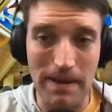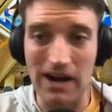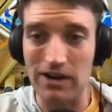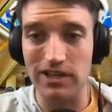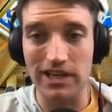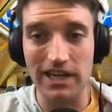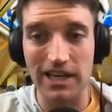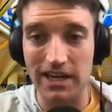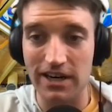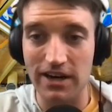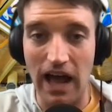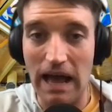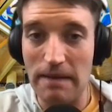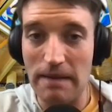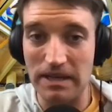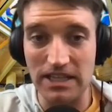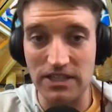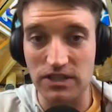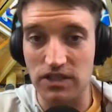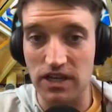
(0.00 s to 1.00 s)
Barely gonna.
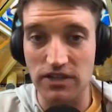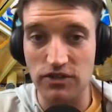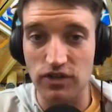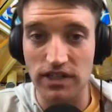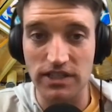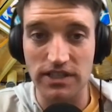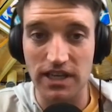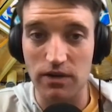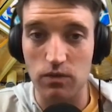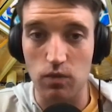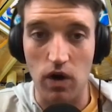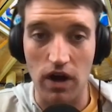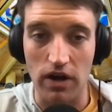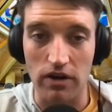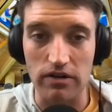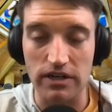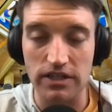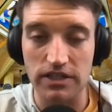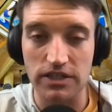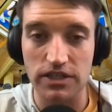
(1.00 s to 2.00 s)
I mean, it drinks like
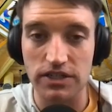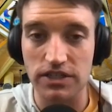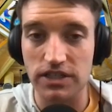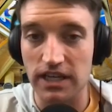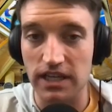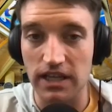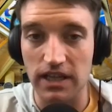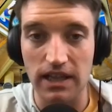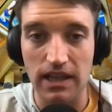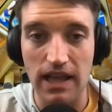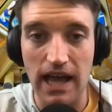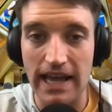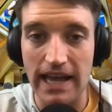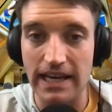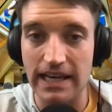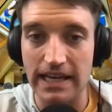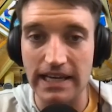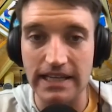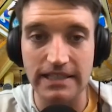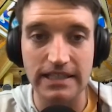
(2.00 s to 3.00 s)
water. It's just like a
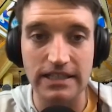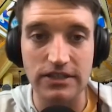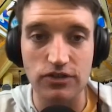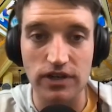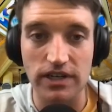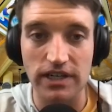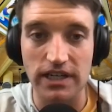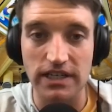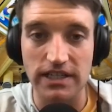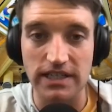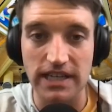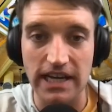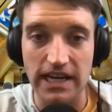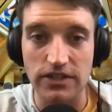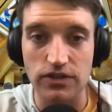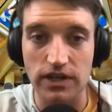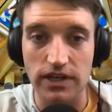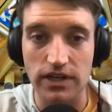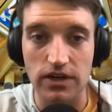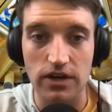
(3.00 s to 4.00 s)
light, easy drinking
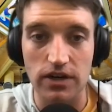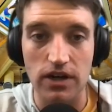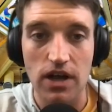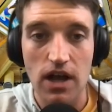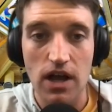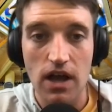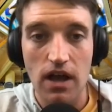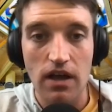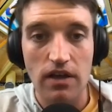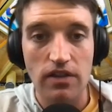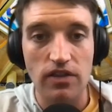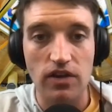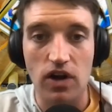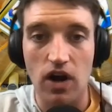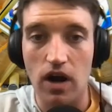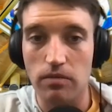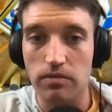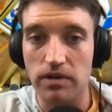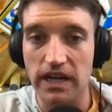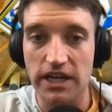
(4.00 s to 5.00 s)
day drinker. The
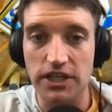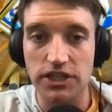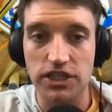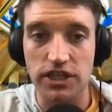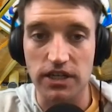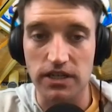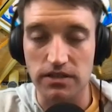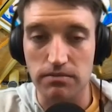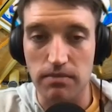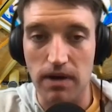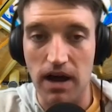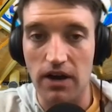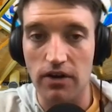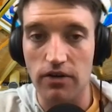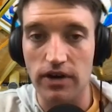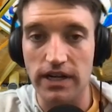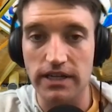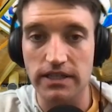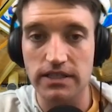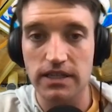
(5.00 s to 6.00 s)
carbonation is
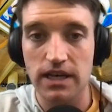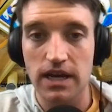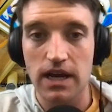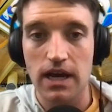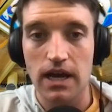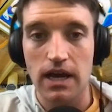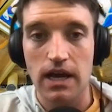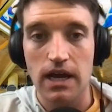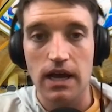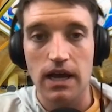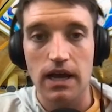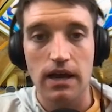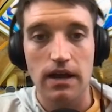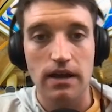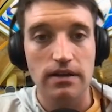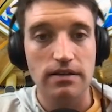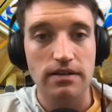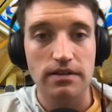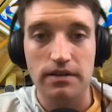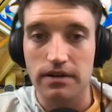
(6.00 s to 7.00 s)
moderate.
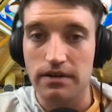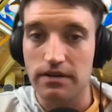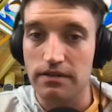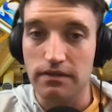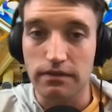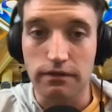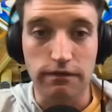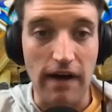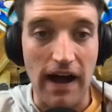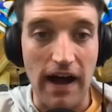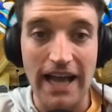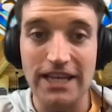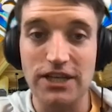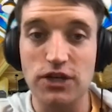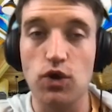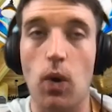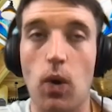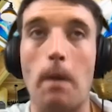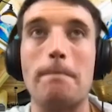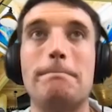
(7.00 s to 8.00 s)

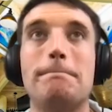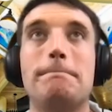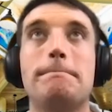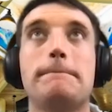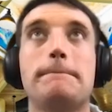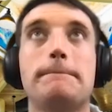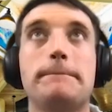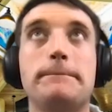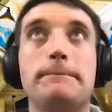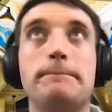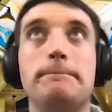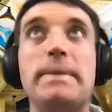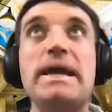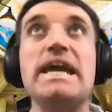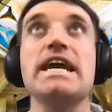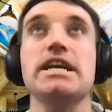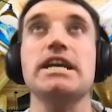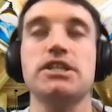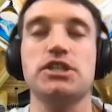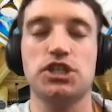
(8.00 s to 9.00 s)
Find your
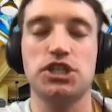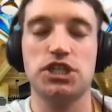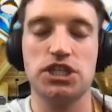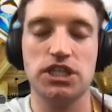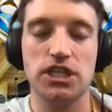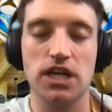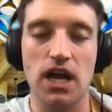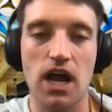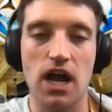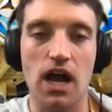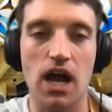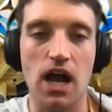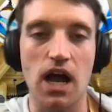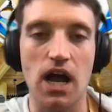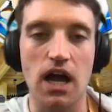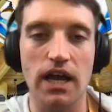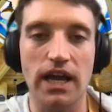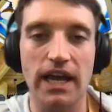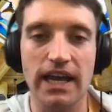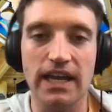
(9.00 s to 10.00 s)
beach.
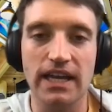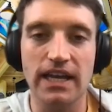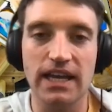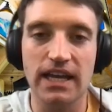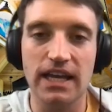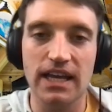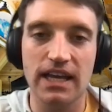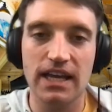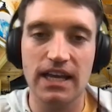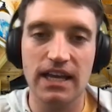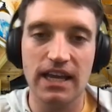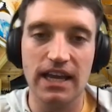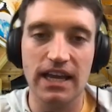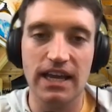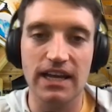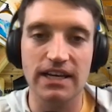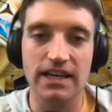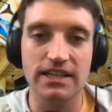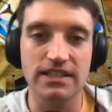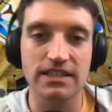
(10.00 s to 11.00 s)
Uh, Hell it yeah.
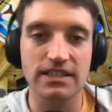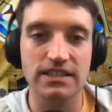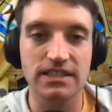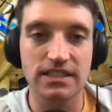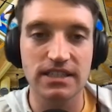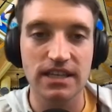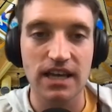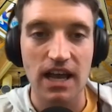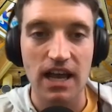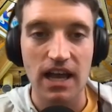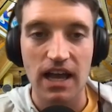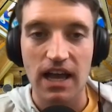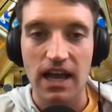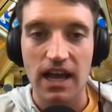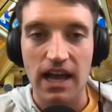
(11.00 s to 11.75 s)
is